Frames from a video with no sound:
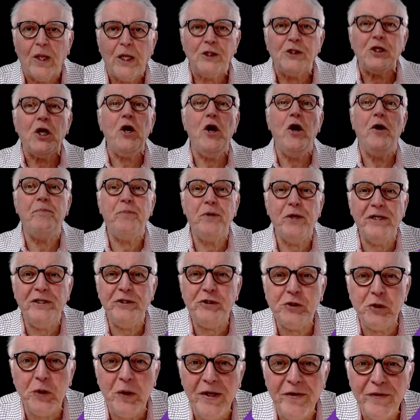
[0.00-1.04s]
So I hope you
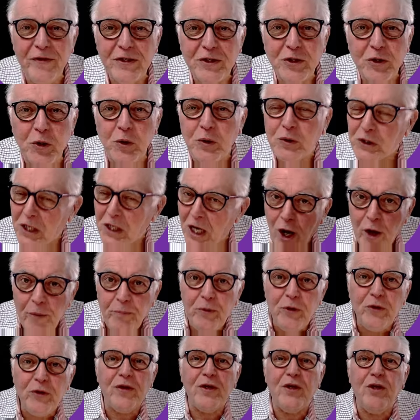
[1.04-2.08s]
enjoyed this course. I hope
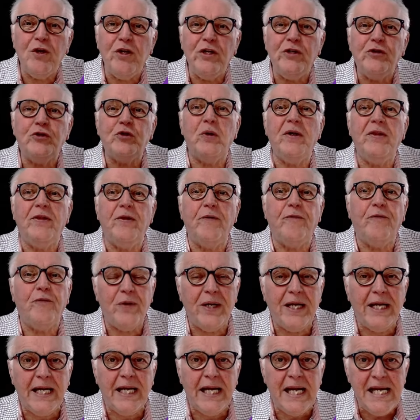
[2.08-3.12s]
you, you enjoyed the
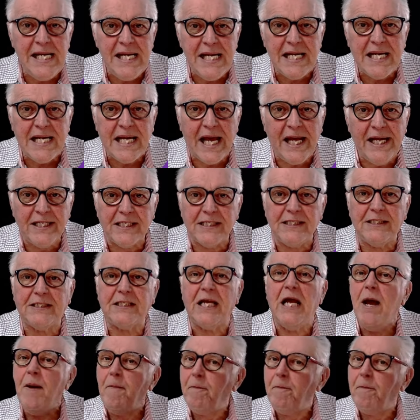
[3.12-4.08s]
free indicators.